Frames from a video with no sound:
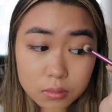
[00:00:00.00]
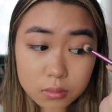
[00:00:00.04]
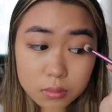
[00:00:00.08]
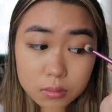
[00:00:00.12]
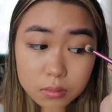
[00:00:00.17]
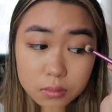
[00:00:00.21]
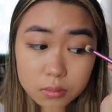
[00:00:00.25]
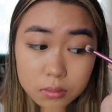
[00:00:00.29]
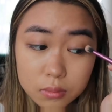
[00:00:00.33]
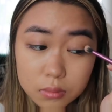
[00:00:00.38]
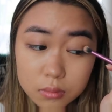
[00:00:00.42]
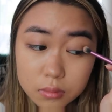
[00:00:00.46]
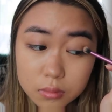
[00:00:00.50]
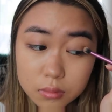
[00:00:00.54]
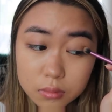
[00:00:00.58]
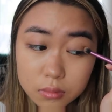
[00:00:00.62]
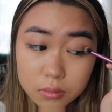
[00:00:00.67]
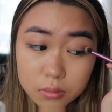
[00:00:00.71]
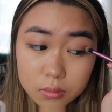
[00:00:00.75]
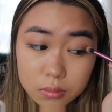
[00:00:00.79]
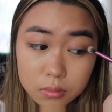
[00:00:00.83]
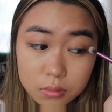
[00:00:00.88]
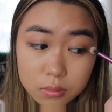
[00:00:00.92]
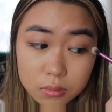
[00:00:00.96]
it's like a more
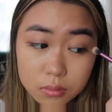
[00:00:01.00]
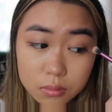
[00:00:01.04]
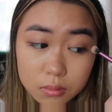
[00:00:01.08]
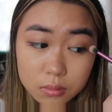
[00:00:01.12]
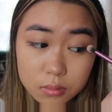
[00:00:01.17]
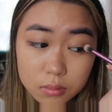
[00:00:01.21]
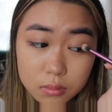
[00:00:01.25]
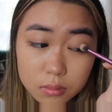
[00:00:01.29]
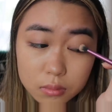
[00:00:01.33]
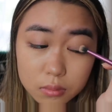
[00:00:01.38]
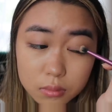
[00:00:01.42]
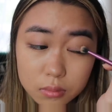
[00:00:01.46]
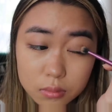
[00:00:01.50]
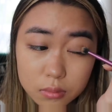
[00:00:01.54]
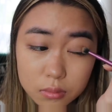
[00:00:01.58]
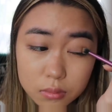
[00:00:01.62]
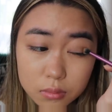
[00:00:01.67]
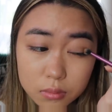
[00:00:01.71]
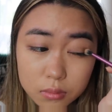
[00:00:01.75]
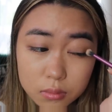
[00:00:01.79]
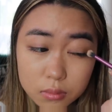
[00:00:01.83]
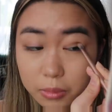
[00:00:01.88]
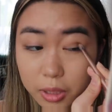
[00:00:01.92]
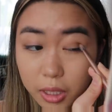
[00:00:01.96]
brownish color.
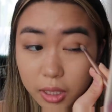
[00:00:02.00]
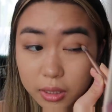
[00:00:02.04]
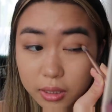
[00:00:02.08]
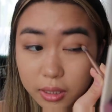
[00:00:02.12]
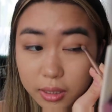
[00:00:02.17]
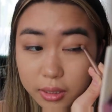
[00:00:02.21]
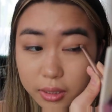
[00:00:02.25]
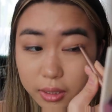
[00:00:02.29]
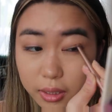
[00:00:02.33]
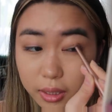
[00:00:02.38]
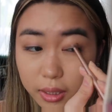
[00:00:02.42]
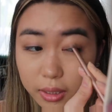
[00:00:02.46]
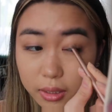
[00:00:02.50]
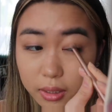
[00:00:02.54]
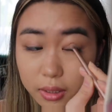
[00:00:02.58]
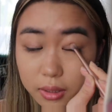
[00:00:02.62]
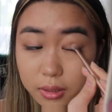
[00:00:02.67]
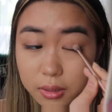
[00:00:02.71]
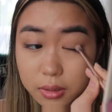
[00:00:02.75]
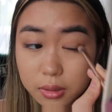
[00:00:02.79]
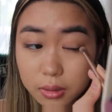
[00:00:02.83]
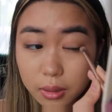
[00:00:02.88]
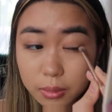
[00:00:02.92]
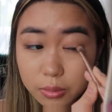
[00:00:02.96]
I'm not that good at
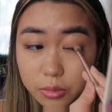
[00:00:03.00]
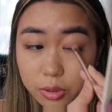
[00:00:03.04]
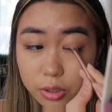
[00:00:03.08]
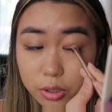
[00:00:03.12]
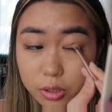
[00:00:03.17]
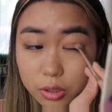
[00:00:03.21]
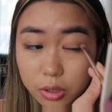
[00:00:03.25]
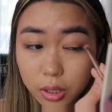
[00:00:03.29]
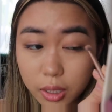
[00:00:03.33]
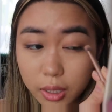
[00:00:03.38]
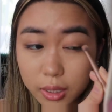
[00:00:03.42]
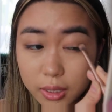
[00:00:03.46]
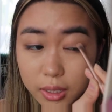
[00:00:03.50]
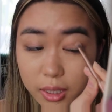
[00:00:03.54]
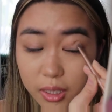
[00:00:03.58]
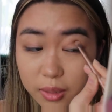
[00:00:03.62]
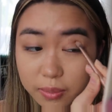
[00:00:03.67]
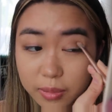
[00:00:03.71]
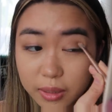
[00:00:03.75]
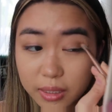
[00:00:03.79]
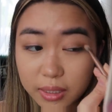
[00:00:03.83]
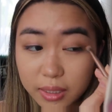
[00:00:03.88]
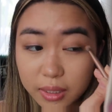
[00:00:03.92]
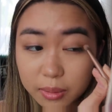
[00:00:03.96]
this, so I'm just trying to
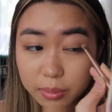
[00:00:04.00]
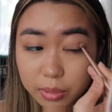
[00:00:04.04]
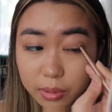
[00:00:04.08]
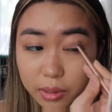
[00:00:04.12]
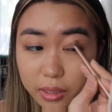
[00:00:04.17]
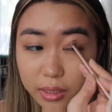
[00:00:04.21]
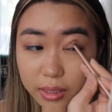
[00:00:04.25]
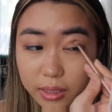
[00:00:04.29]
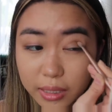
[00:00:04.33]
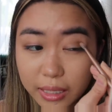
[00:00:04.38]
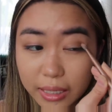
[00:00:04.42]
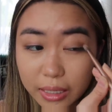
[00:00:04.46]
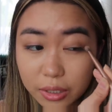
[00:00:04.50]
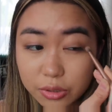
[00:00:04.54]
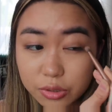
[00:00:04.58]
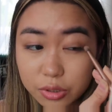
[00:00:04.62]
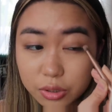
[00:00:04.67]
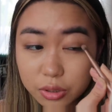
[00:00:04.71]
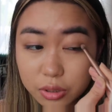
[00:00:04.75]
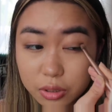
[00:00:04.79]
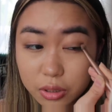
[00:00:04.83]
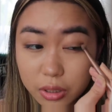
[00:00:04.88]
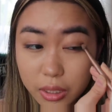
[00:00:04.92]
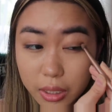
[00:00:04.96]
keep it like pretty
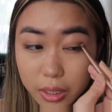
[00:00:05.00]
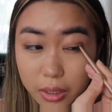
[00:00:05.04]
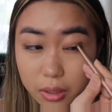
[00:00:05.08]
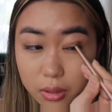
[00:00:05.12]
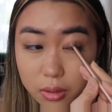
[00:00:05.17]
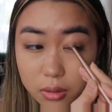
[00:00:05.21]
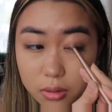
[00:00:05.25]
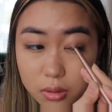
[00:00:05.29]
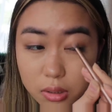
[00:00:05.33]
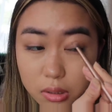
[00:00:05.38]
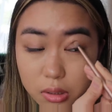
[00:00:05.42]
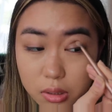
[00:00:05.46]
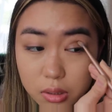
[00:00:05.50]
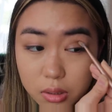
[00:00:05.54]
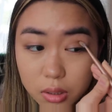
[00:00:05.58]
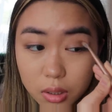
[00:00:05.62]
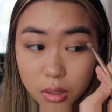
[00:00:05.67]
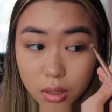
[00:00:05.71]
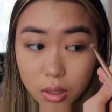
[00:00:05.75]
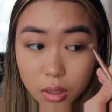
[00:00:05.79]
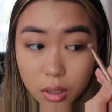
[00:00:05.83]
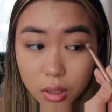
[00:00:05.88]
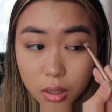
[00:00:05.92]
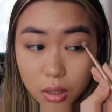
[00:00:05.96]
natural, like just
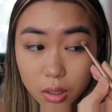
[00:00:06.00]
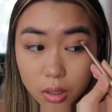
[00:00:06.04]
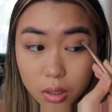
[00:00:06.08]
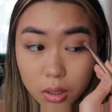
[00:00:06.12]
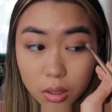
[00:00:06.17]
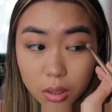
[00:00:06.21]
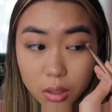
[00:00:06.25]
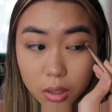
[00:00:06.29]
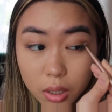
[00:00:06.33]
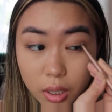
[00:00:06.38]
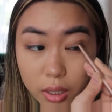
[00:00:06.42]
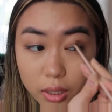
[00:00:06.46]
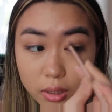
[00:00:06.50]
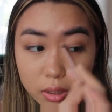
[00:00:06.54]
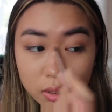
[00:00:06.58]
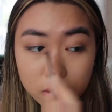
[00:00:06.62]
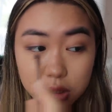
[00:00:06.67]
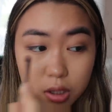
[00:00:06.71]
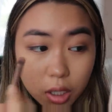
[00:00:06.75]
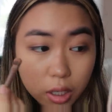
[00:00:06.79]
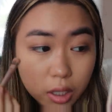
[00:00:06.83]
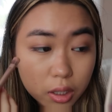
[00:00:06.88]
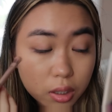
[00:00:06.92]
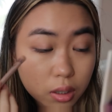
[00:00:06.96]
kind of
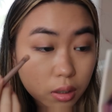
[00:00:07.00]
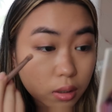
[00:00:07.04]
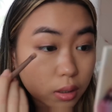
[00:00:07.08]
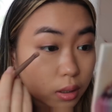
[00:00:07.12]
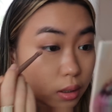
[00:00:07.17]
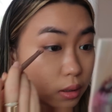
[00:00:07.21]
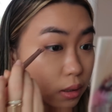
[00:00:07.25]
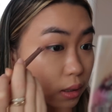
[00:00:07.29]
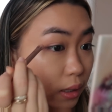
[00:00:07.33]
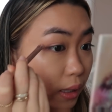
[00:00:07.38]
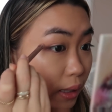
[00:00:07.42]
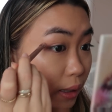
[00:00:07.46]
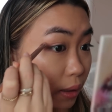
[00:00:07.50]
darker on the